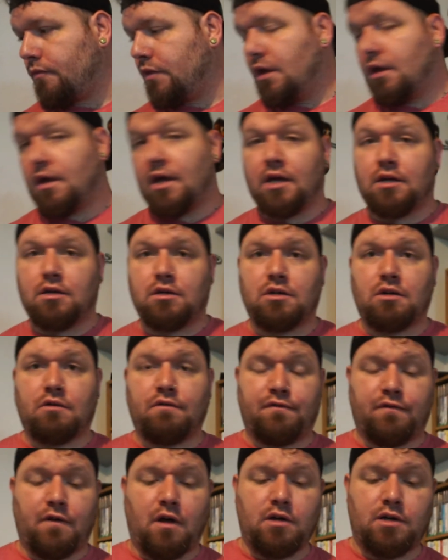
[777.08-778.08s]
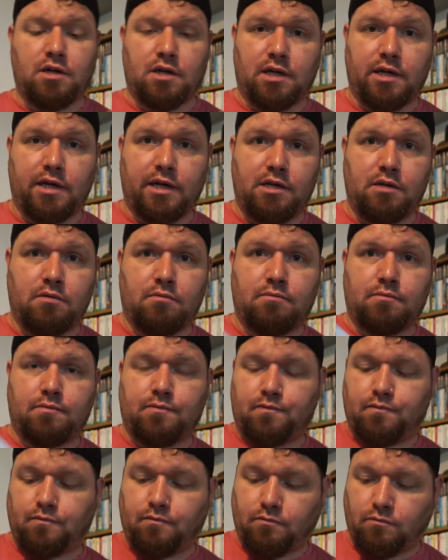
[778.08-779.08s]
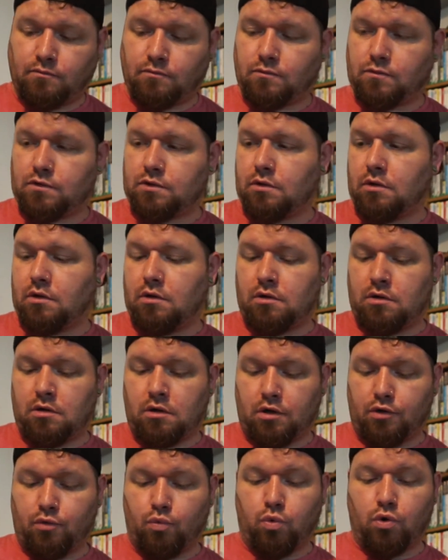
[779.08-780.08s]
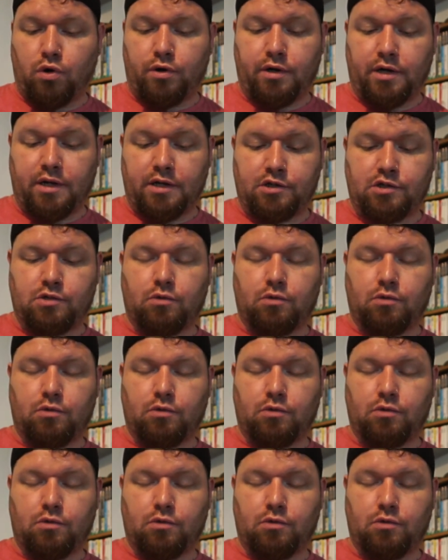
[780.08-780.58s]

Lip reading: And finally, I won this